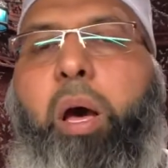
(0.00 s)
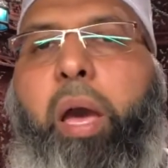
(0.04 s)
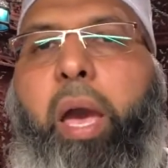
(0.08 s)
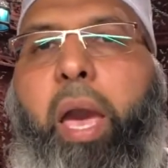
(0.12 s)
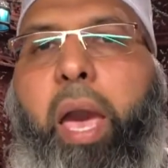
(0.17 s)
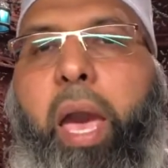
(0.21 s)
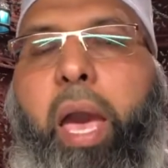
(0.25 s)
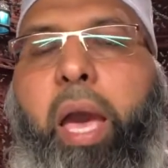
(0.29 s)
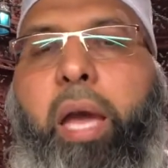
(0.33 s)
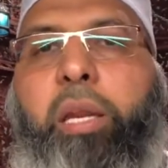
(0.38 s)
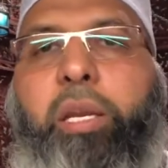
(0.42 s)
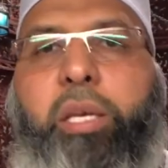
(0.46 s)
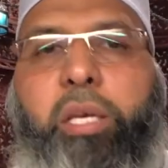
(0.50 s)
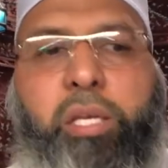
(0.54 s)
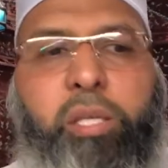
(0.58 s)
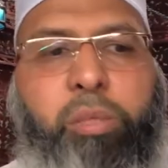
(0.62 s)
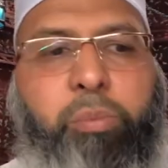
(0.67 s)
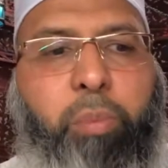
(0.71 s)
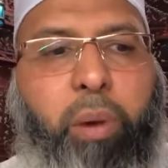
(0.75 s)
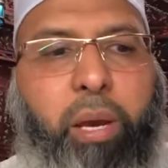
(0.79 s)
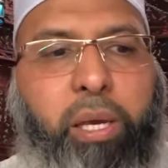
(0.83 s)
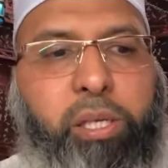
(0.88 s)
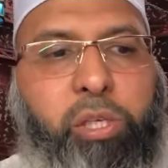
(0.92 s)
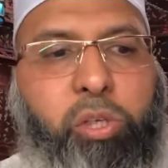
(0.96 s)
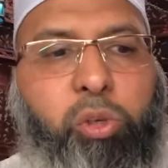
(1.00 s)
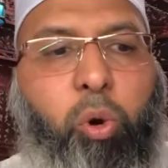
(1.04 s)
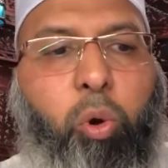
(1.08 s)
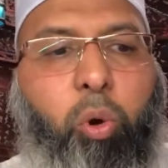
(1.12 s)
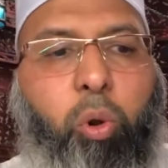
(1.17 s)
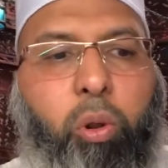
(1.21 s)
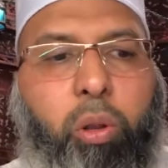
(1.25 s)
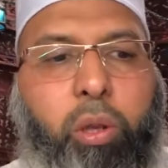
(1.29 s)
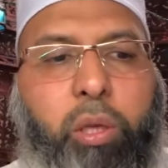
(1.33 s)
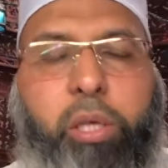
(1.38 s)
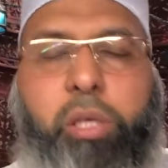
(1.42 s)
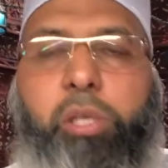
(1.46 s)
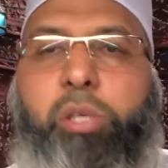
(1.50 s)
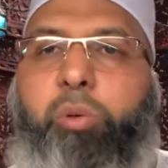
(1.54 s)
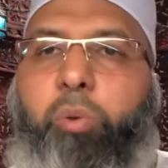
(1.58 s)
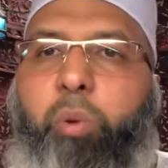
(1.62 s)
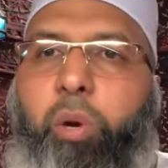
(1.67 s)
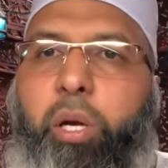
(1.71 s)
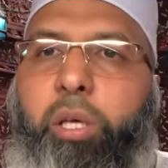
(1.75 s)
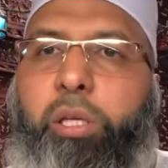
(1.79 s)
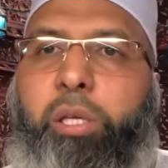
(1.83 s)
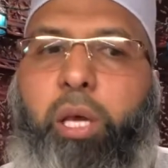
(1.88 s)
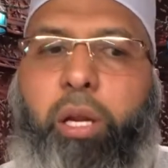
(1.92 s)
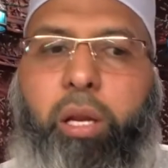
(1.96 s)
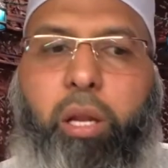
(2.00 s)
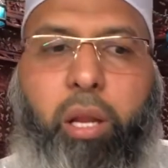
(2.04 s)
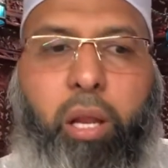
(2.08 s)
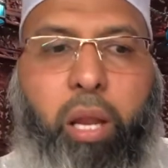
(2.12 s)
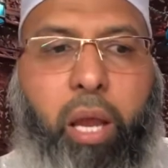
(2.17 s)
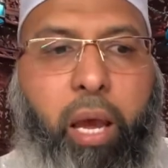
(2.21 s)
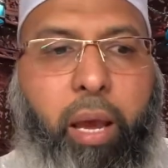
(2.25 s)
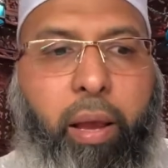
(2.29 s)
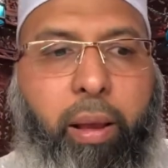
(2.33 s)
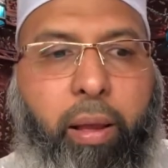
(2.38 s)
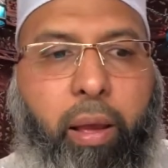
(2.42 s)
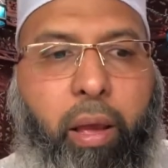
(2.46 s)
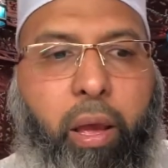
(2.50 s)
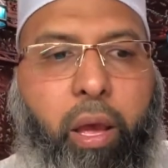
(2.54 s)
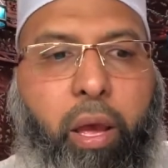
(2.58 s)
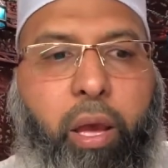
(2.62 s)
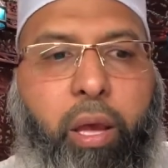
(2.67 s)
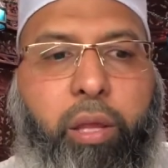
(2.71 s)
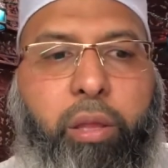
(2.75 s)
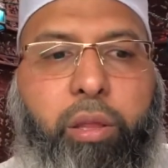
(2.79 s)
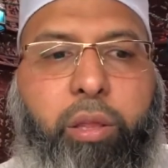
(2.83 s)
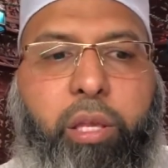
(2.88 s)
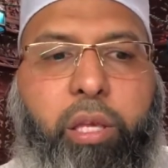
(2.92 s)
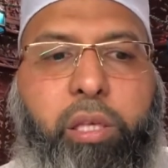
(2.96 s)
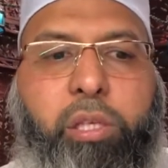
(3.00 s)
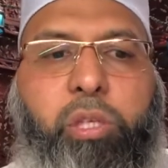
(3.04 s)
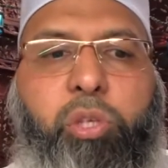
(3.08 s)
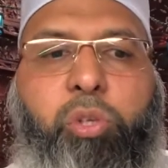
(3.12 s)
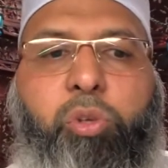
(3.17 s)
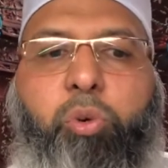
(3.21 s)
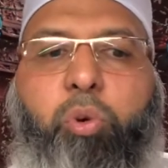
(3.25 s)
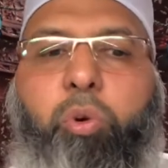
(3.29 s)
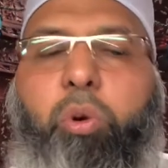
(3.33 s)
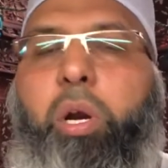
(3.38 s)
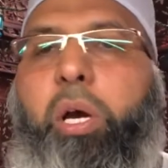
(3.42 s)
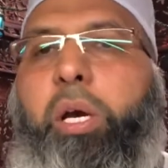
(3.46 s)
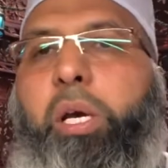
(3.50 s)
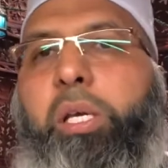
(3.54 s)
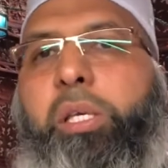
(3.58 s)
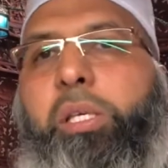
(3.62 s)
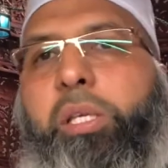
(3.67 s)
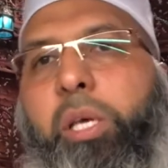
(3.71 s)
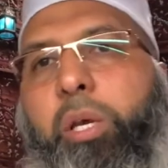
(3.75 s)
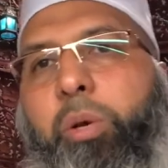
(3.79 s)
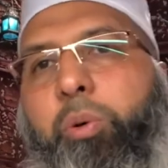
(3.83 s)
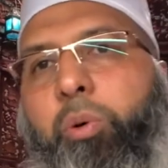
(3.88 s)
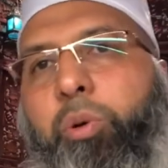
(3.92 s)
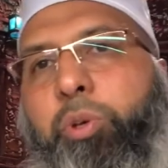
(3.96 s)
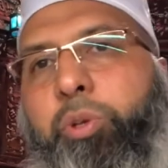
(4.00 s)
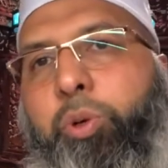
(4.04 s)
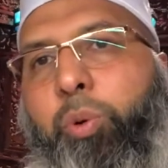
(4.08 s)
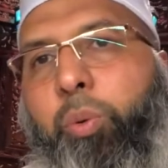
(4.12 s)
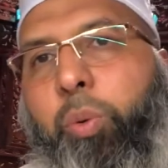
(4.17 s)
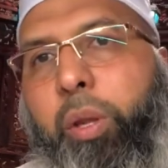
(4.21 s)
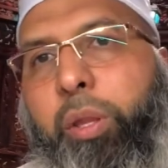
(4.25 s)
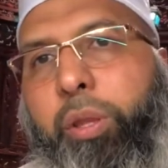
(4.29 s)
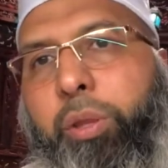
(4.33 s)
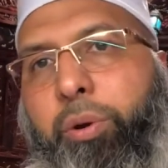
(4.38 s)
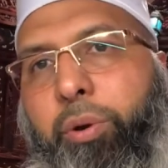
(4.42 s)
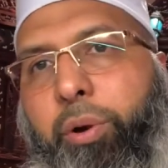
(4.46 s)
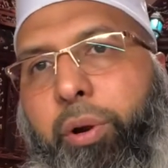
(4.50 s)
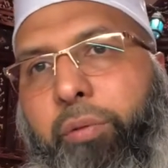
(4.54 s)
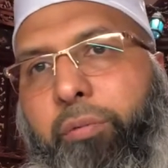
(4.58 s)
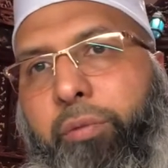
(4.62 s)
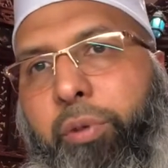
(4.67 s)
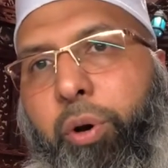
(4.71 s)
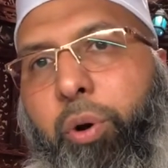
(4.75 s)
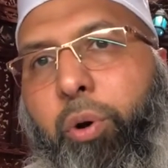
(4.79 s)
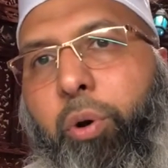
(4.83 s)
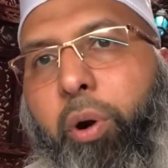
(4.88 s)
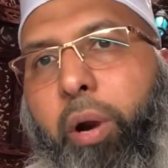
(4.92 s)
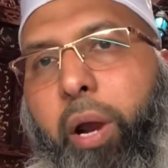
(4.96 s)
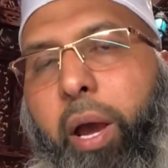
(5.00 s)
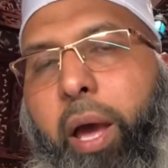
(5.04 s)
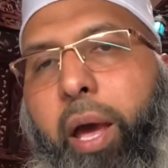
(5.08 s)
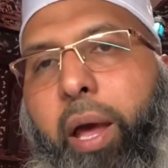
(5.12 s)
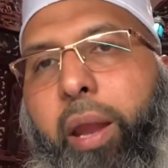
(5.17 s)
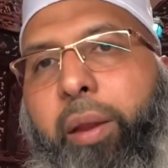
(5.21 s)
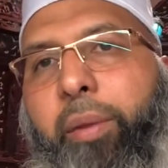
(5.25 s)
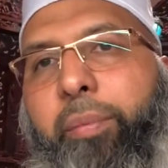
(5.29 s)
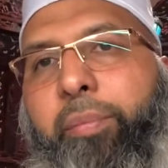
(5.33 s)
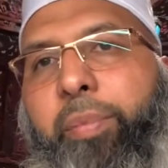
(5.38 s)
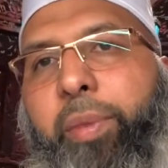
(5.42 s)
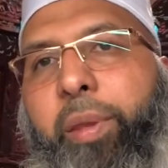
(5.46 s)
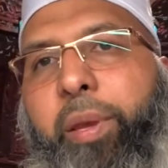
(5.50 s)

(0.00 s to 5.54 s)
hand is my soul, he swears on Allah, this surah is equal to 1/3 of the Quran.